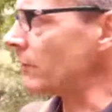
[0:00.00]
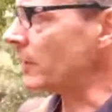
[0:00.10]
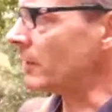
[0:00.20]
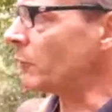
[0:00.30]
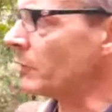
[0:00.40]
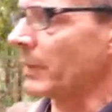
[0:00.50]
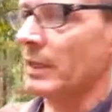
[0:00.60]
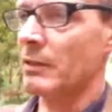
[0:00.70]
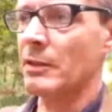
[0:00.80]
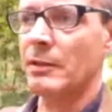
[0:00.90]
there will
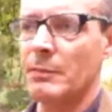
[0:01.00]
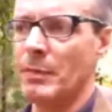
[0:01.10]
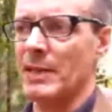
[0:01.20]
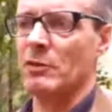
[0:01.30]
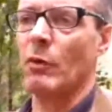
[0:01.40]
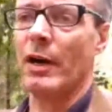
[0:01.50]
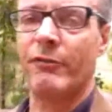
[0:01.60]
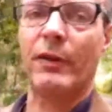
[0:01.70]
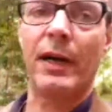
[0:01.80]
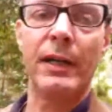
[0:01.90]
be better
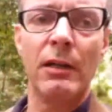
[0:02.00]
Wi-Fi,